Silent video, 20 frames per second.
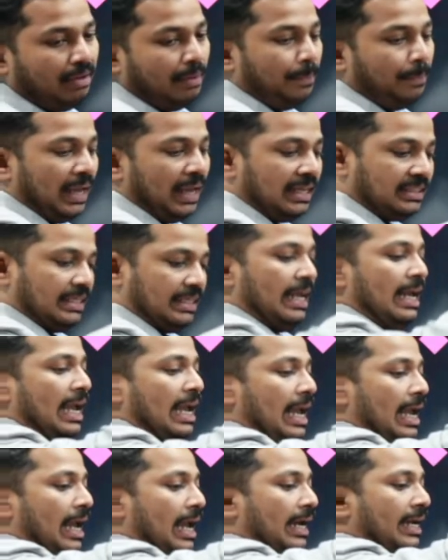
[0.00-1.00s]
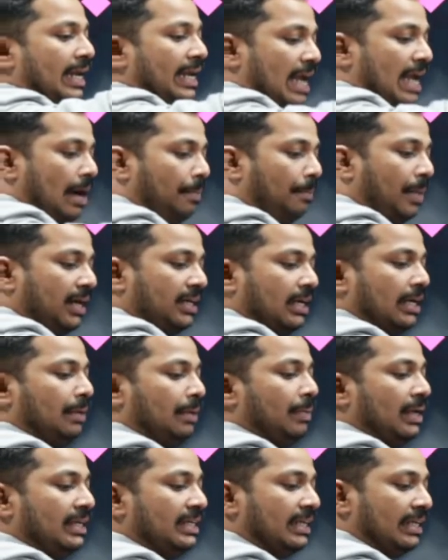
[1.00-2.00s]
we place a
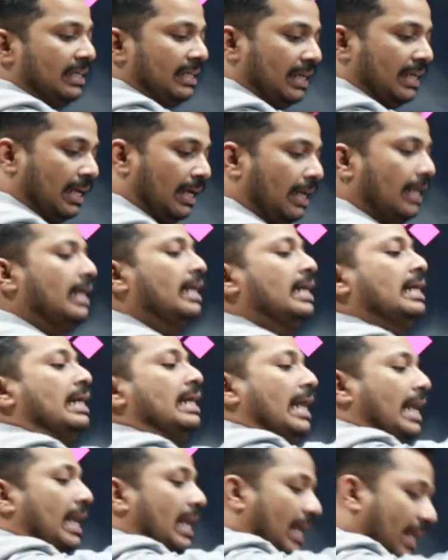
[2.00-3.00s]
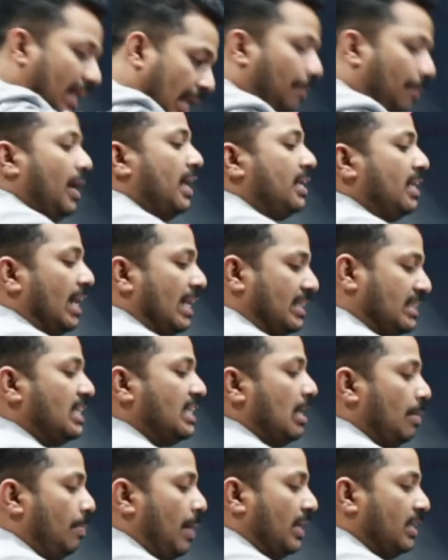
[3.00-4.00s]
diamagnetic material in a
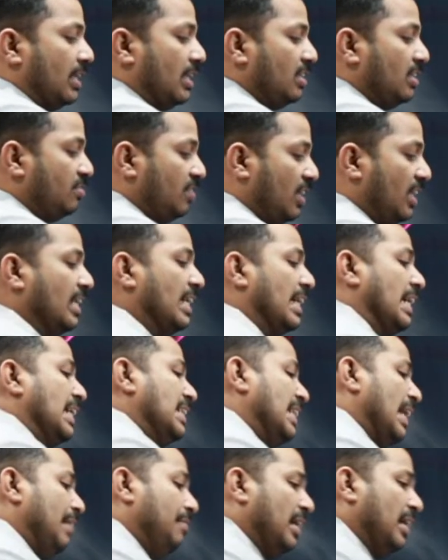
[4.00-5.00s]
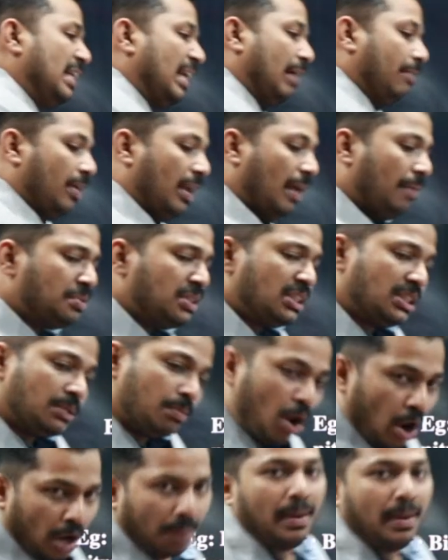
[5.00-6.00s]
external magnetic field, they will develop
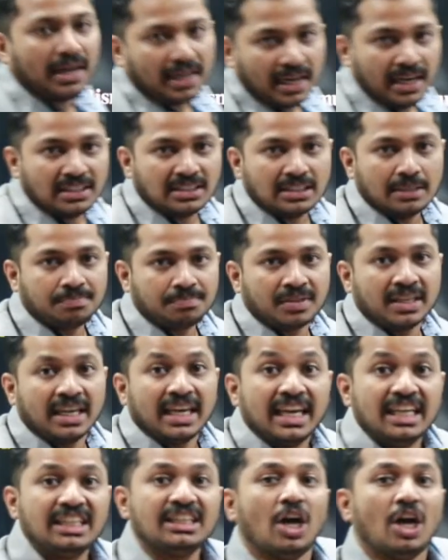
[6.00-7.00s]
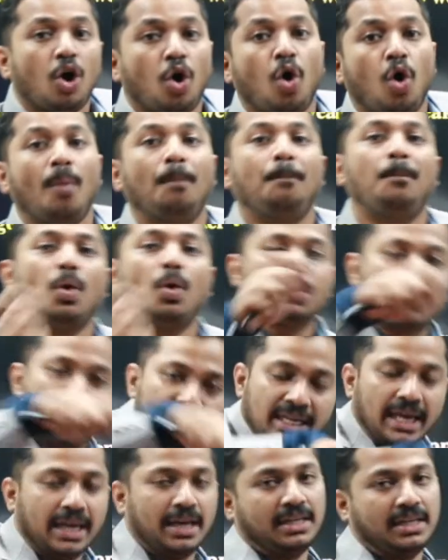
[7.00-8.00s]
small magnetism in the
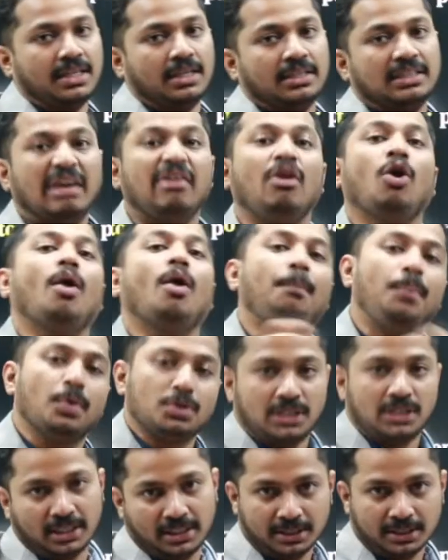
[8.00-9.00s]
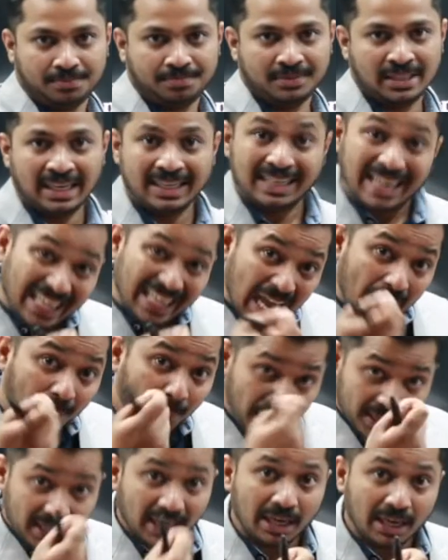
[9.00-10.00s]
opposite direction. They will opposite.
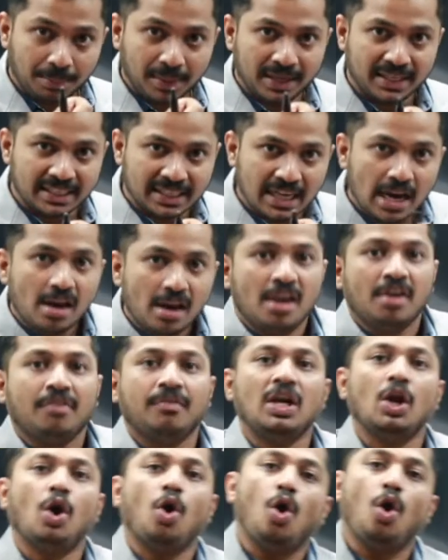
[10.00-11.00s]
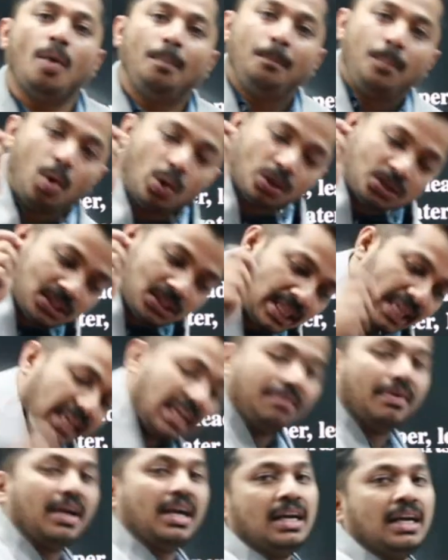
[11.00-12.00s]
Diamagnetic material will oppose the
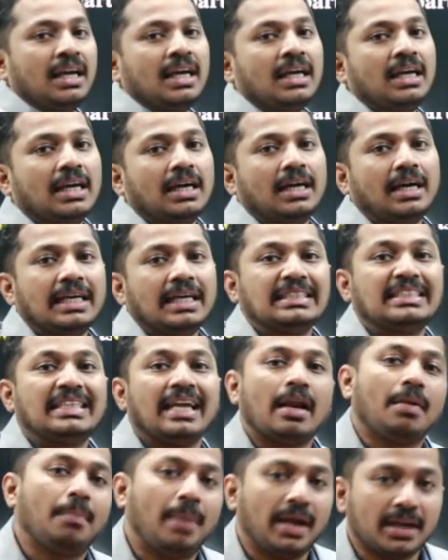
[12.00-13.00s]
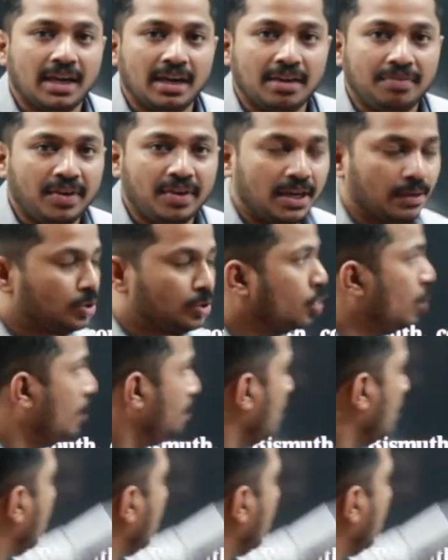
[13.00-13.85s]
given external magnetic field. So